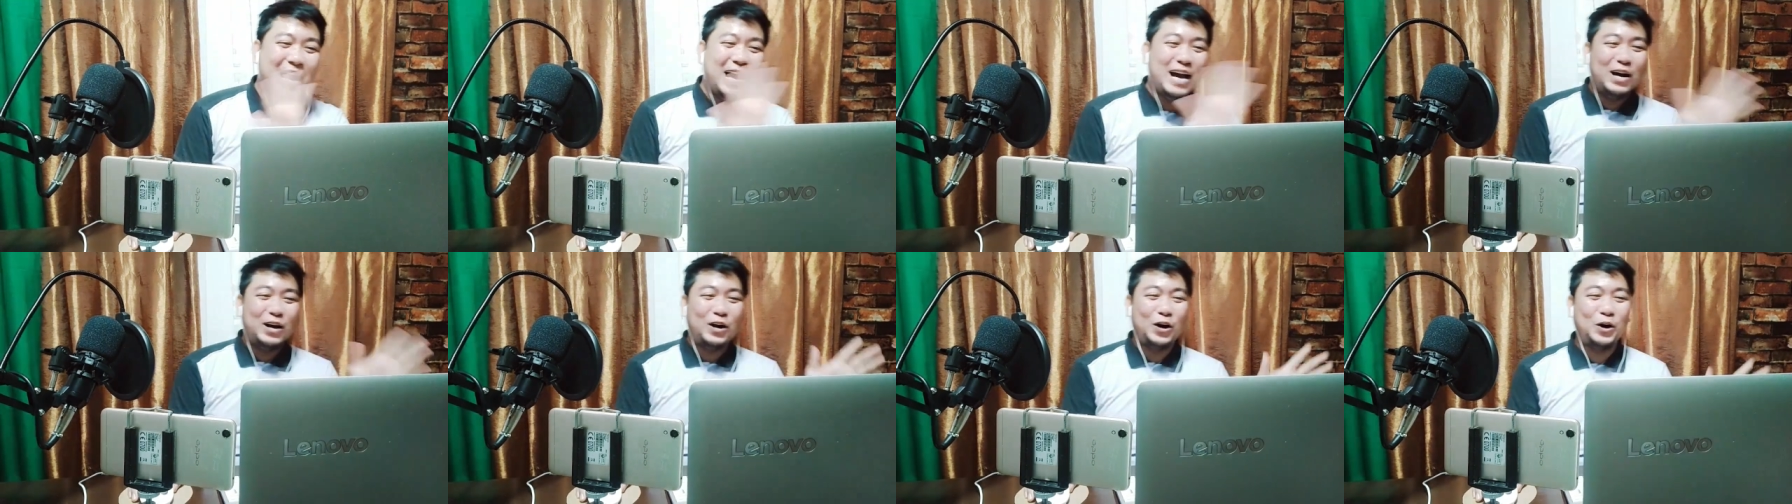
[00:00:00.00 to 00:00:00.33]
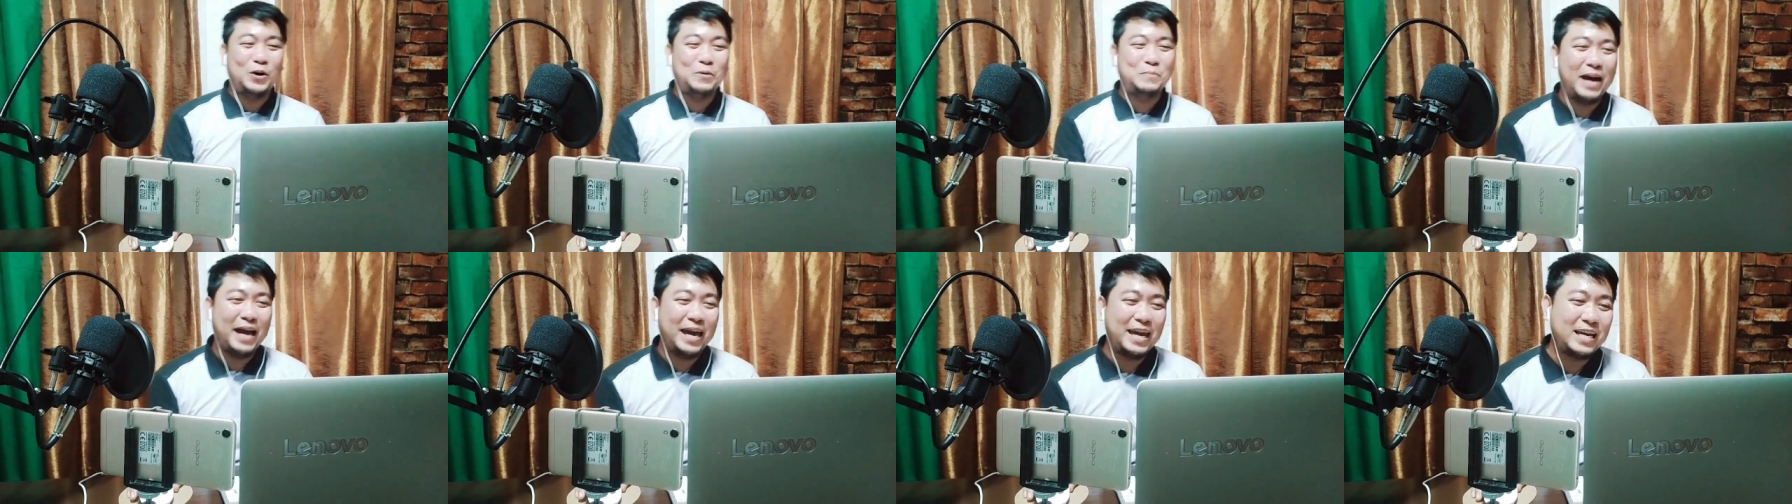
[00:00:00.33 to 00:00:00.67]

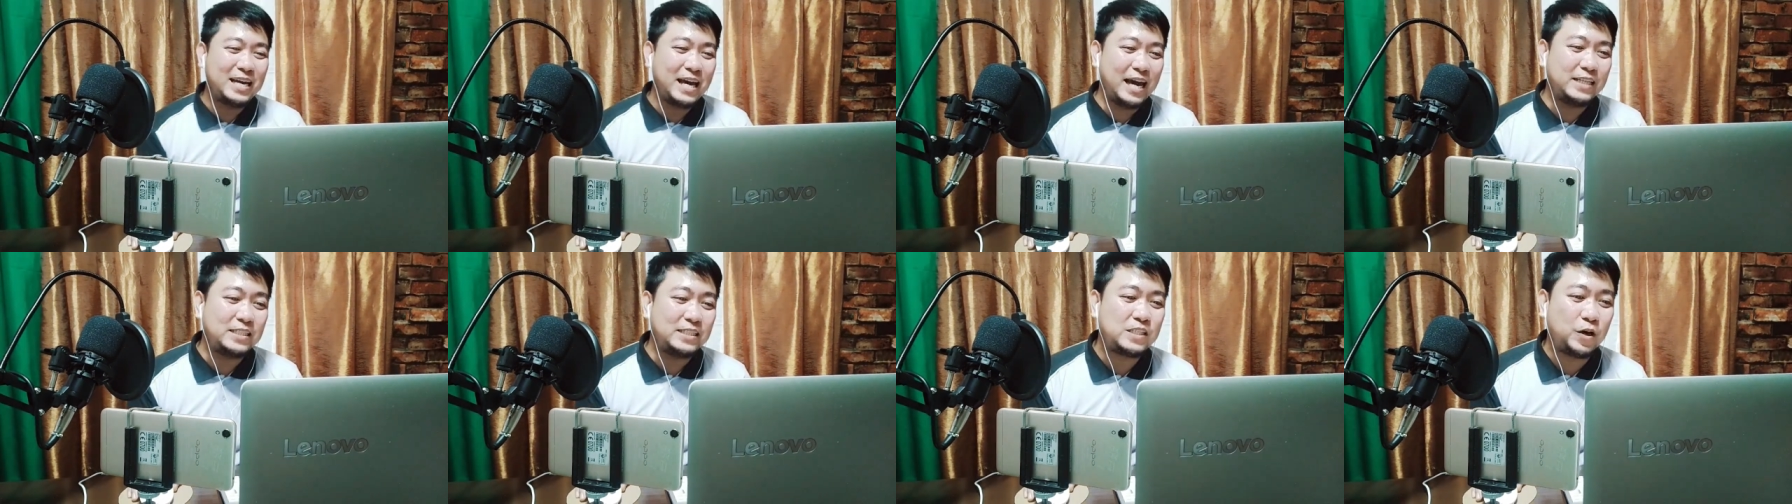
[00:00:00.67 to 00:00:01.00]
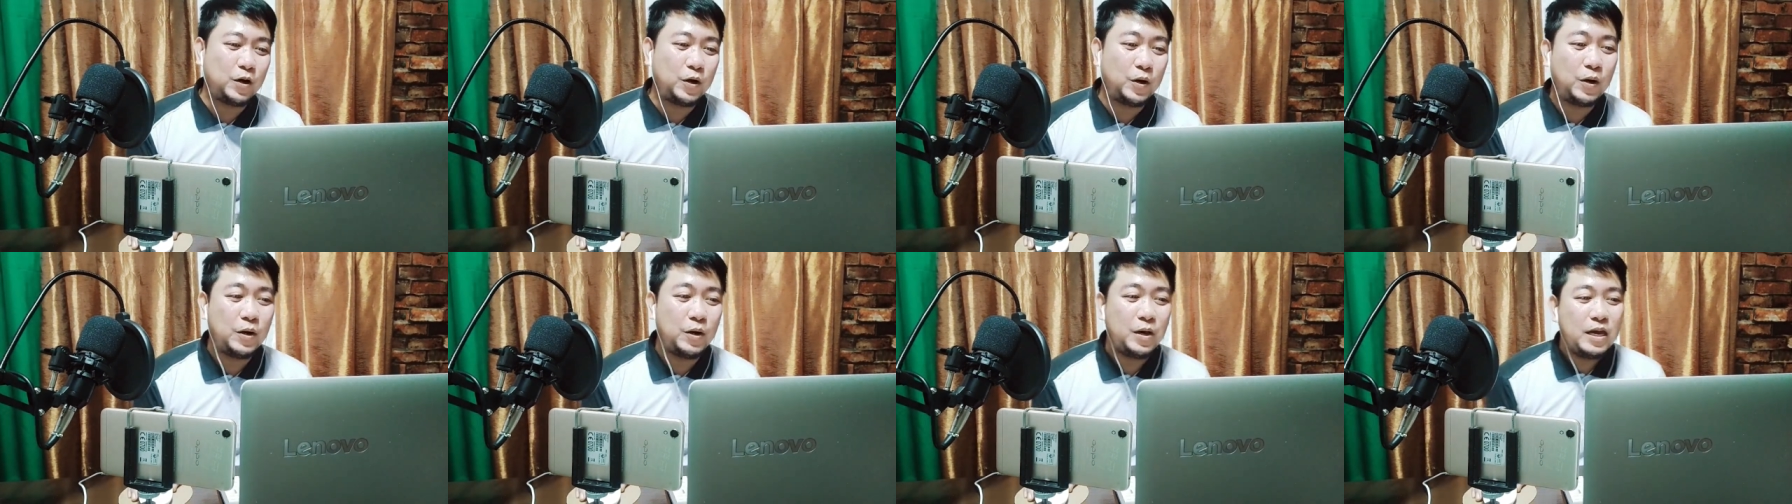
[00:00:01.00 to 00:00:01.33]
Oh my God.
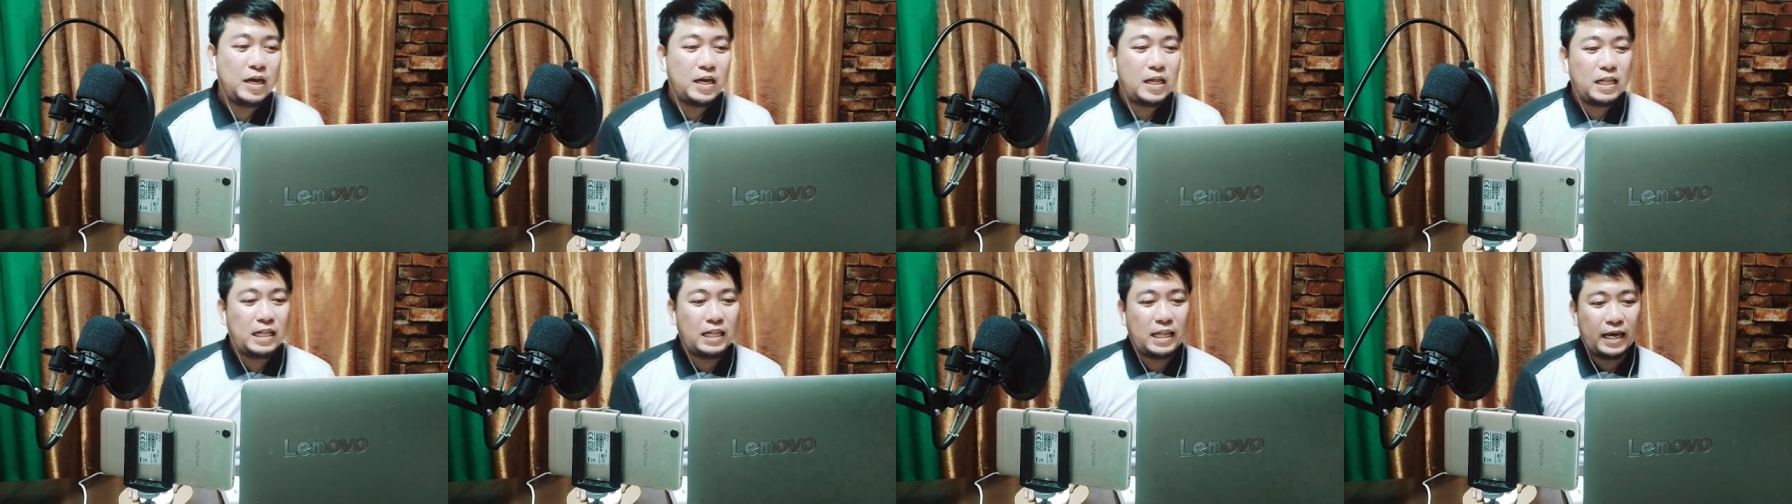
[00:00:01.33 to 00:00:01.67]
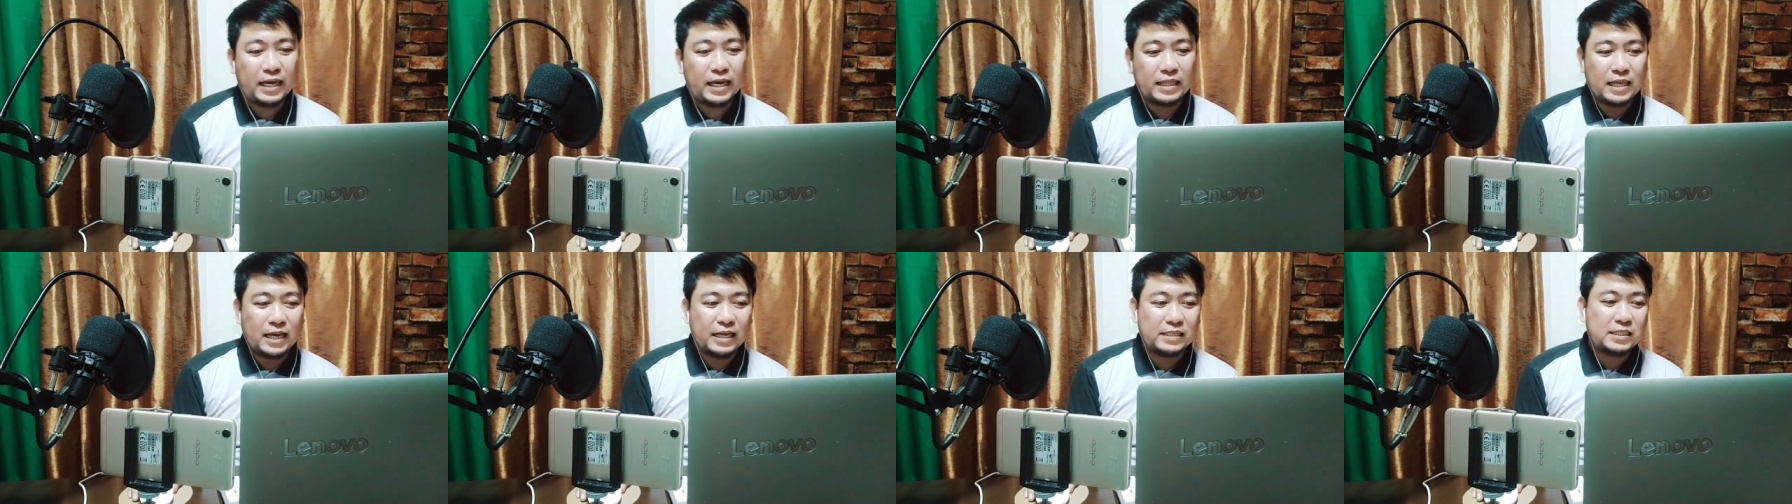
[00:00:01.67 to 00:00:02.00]
So
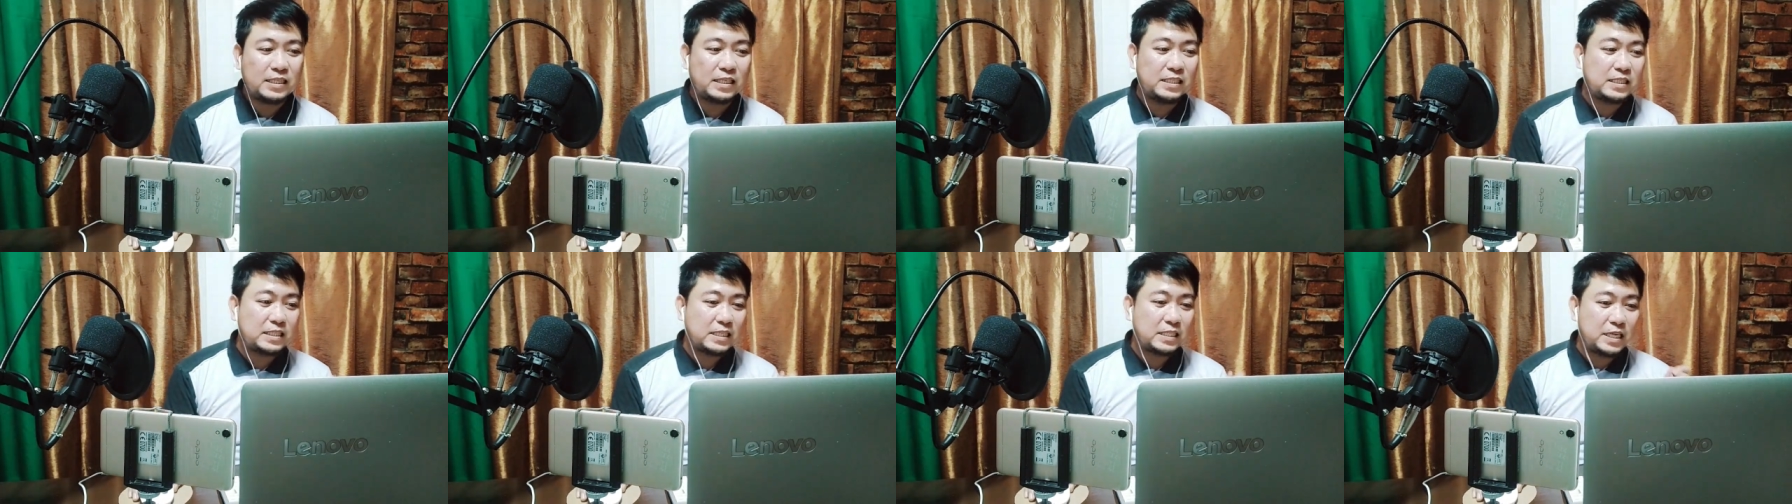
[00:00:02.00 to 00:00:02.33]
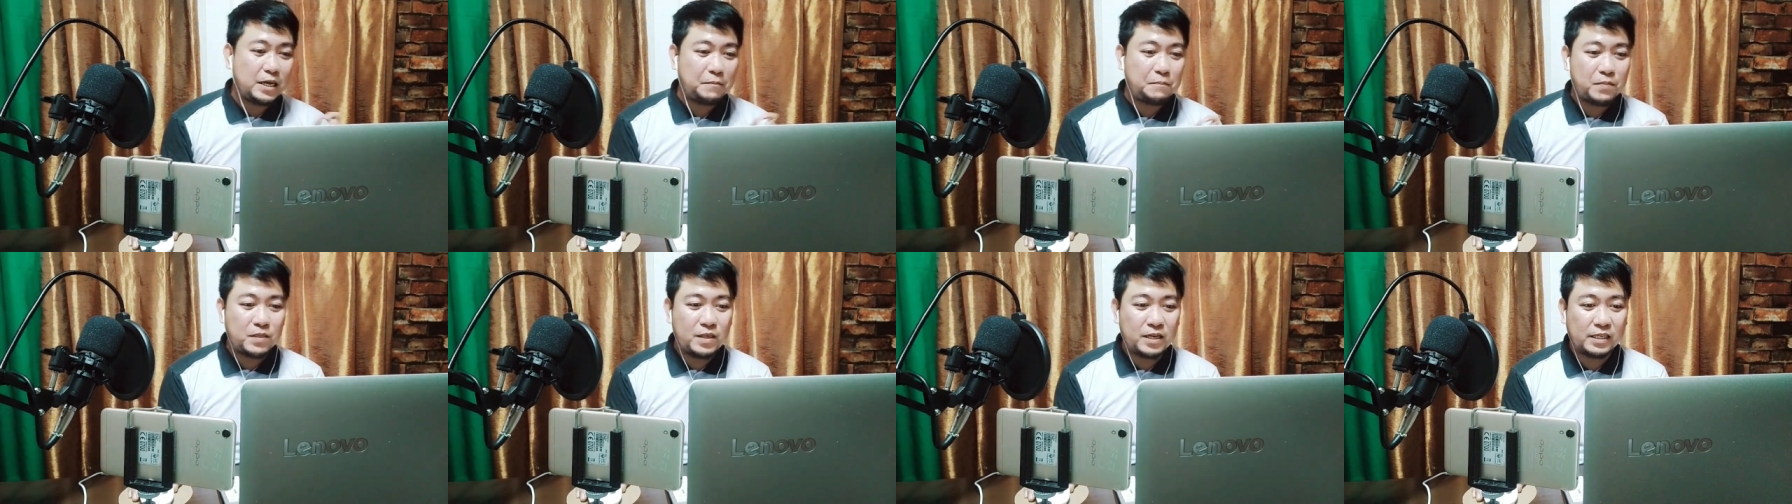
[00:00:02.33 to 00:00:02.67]
let us
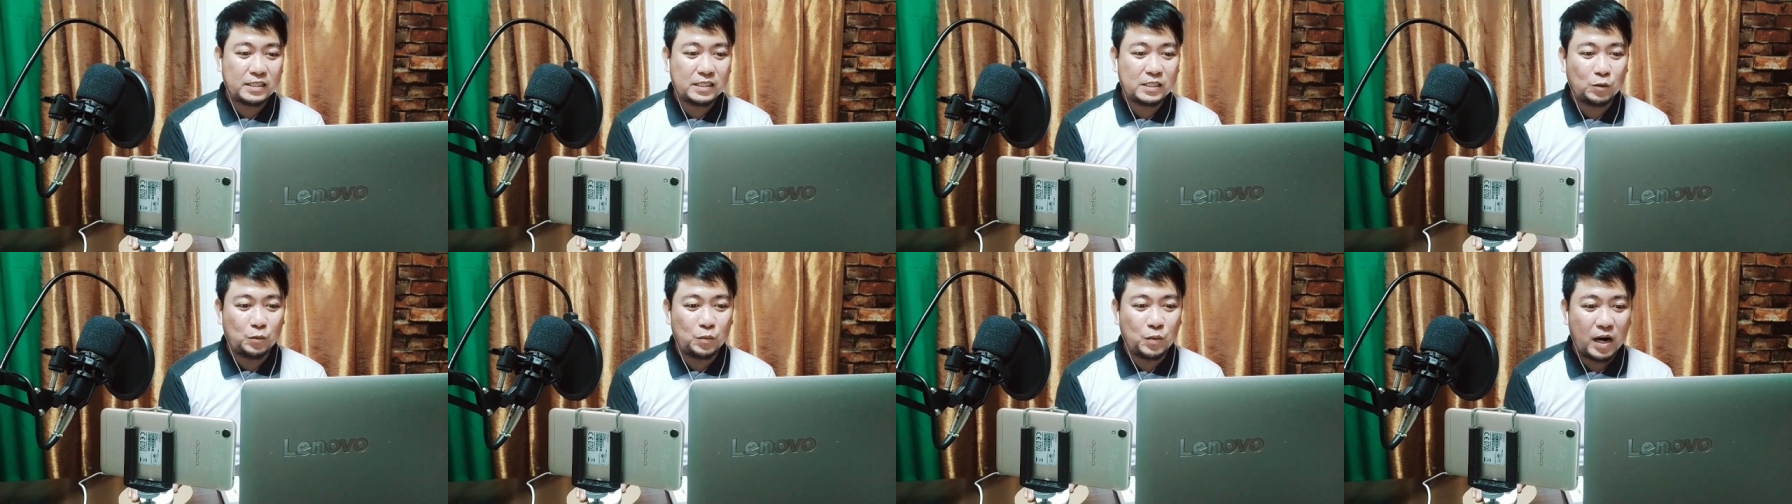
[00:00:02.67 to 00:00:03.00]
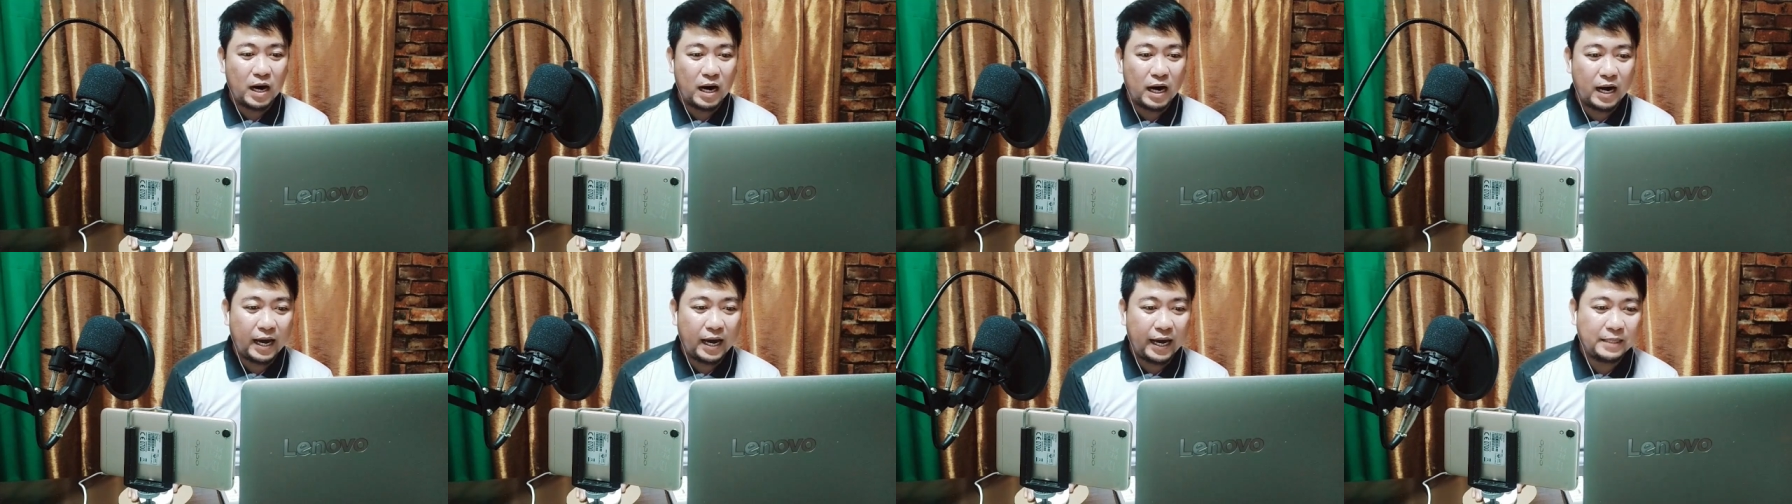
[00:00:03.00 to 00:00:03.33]
skip this
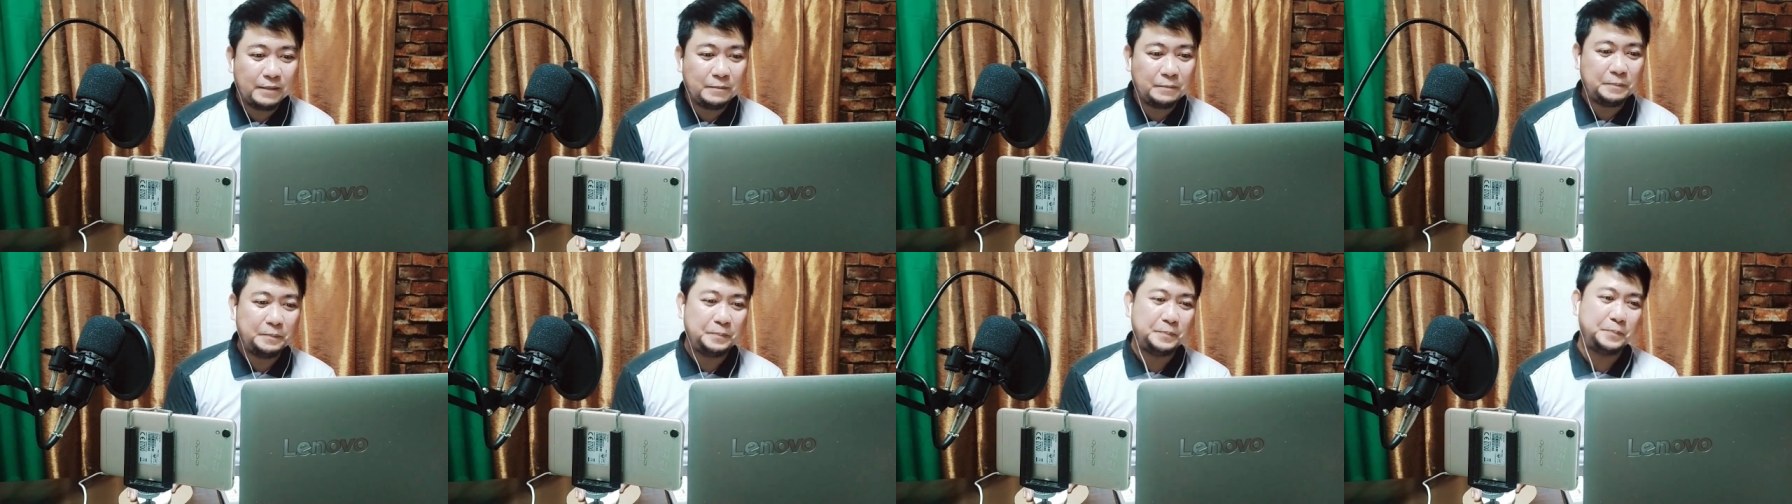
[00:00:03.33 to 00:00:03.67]
one.